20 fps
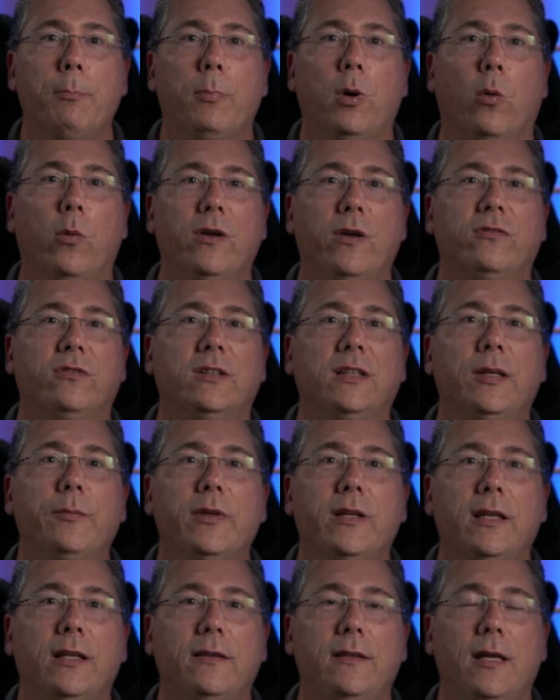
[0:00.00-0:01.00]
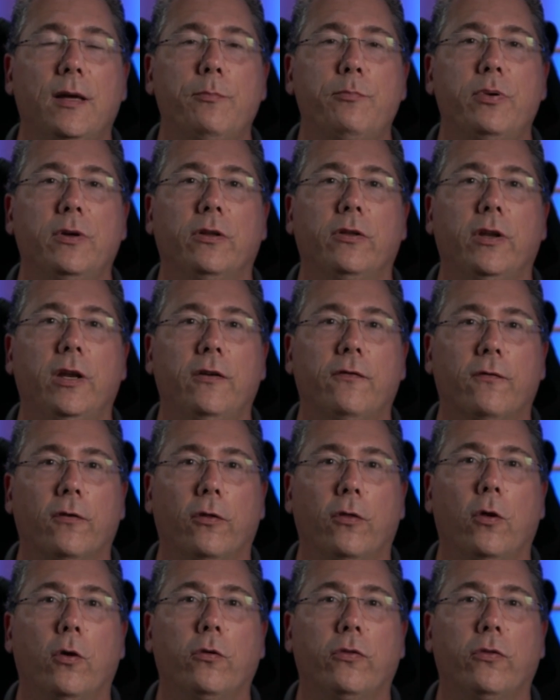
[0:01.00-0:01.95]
but we've limited the ability for